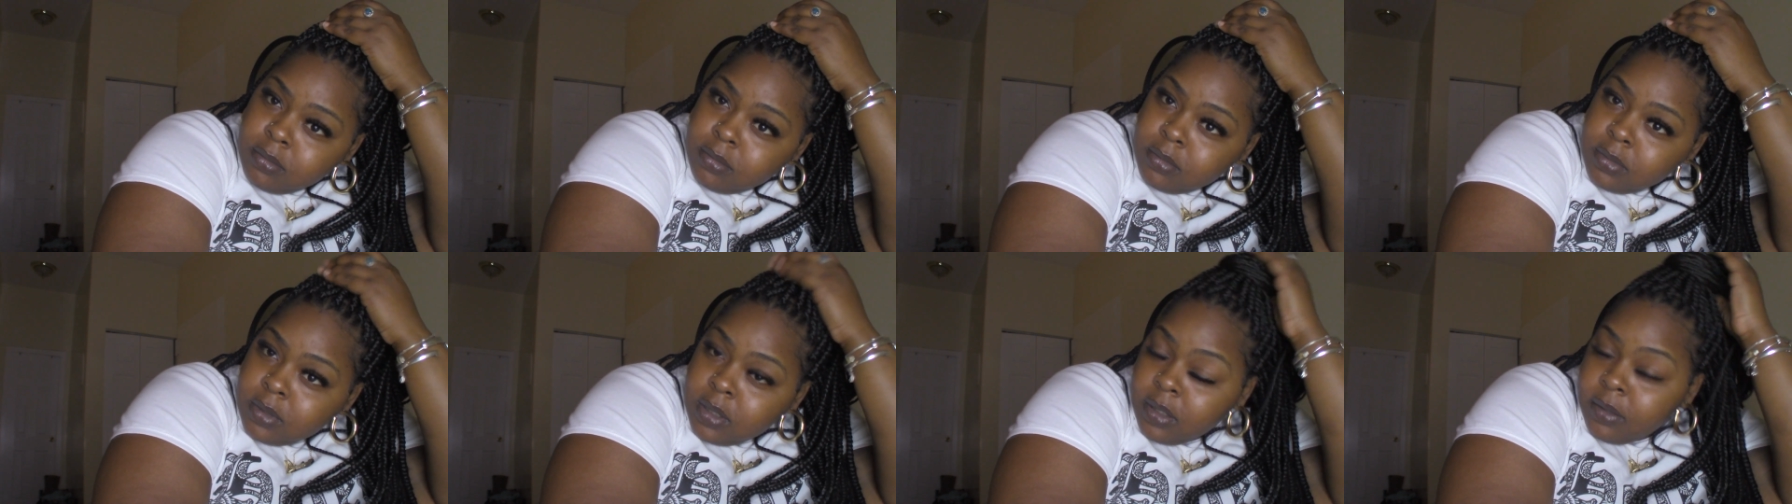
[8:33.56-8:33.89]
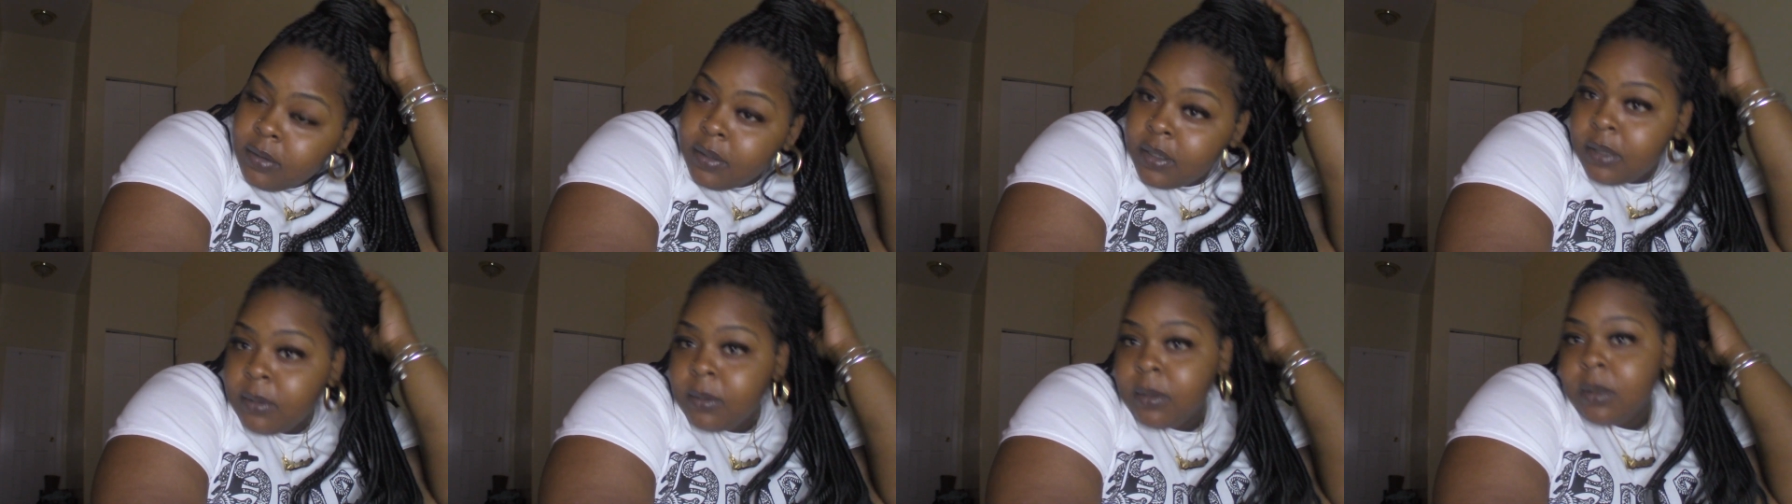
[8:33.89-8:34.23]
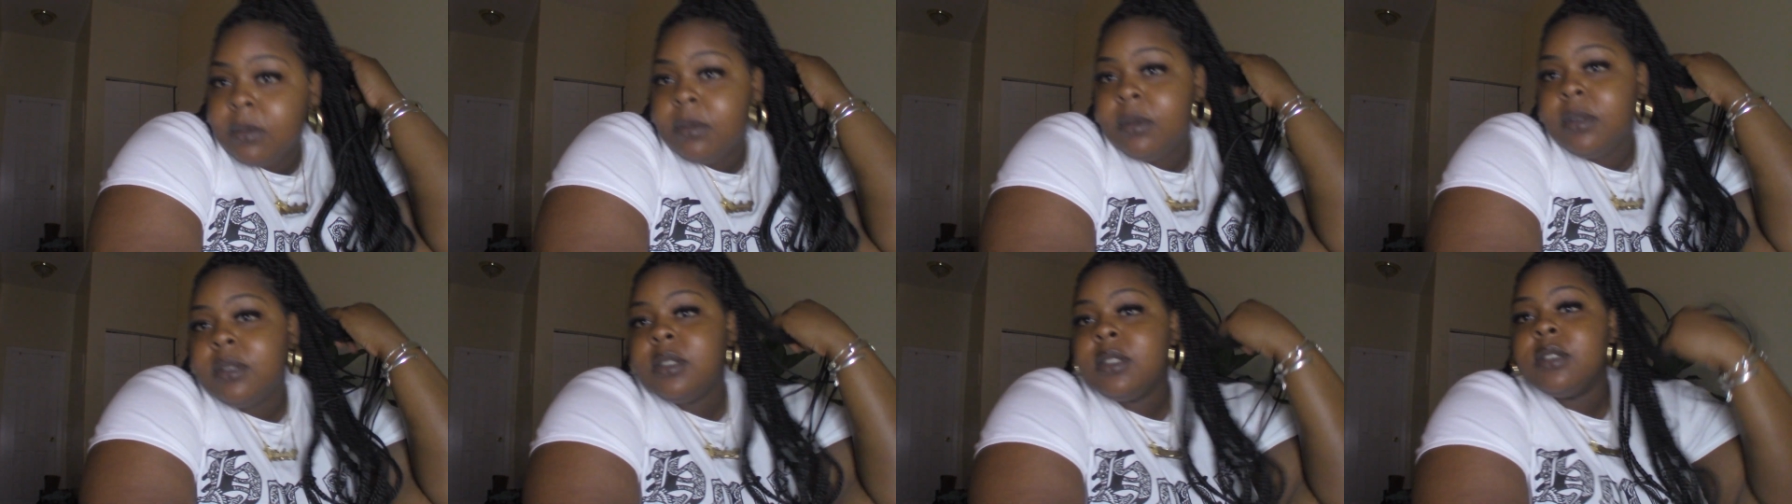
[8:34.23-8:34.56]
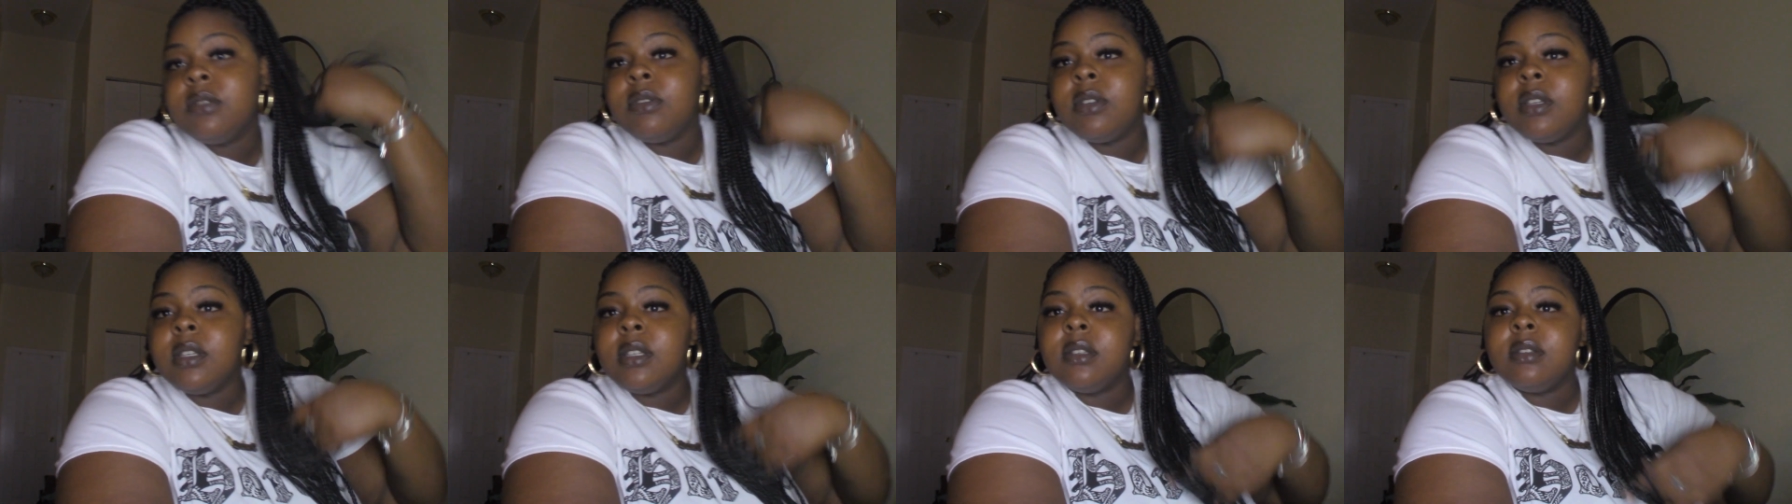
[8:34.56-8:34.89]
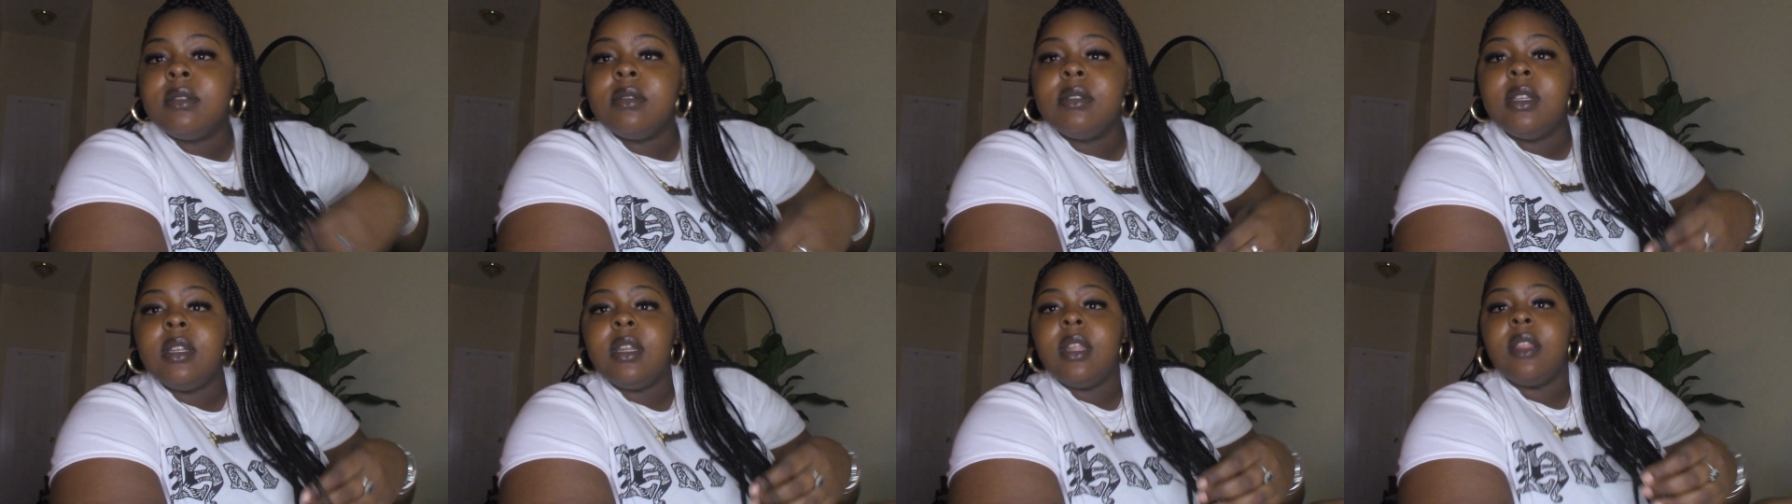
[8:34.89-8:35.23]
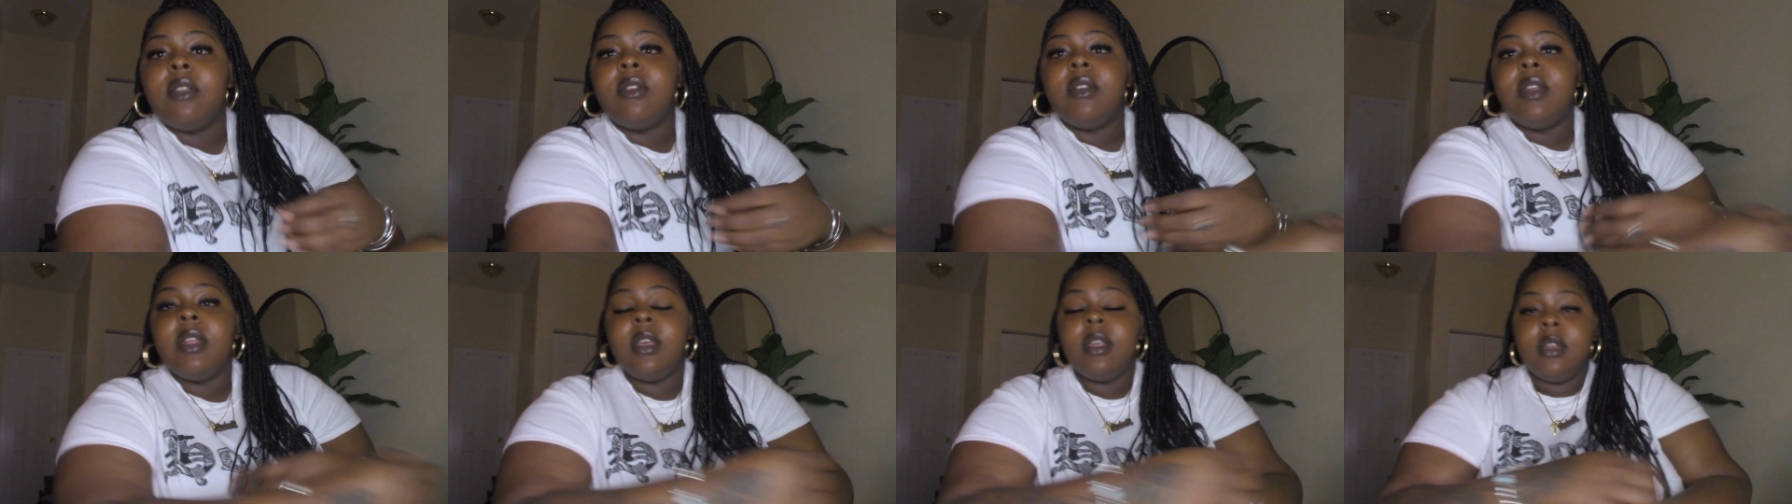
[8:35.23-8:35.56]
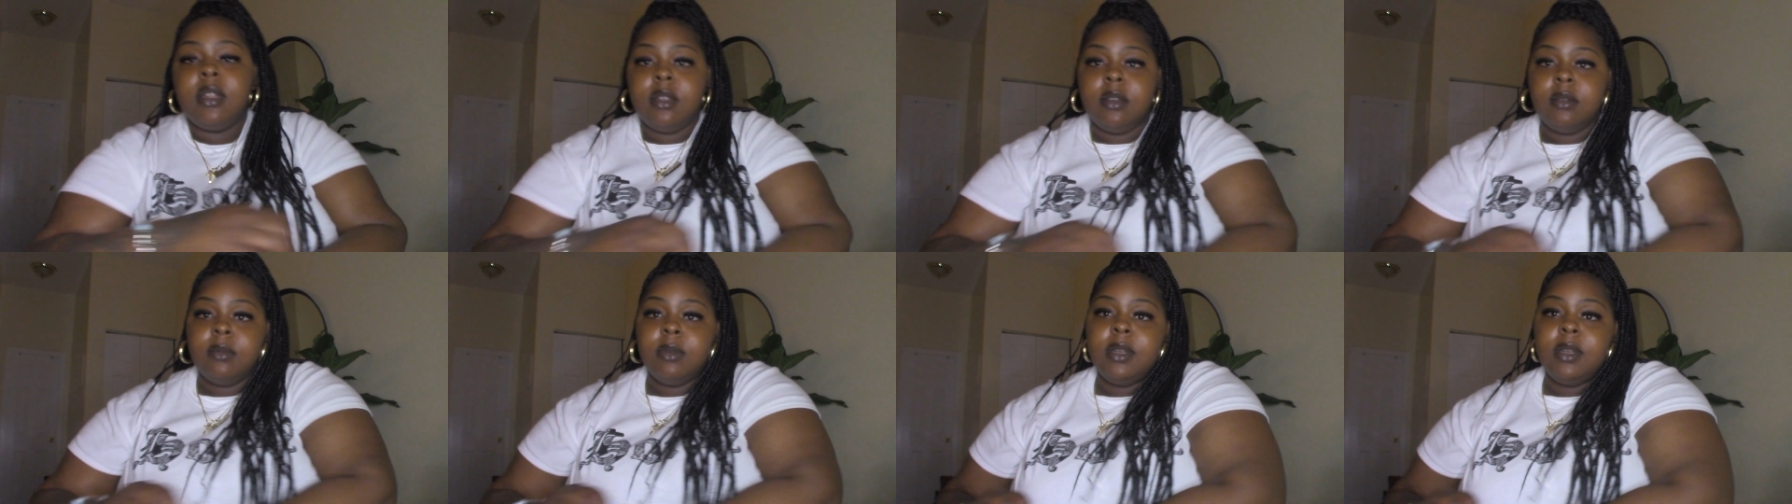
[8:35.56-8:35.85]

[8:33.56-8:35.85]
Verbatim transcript: All right, well, we'll just drink another day then,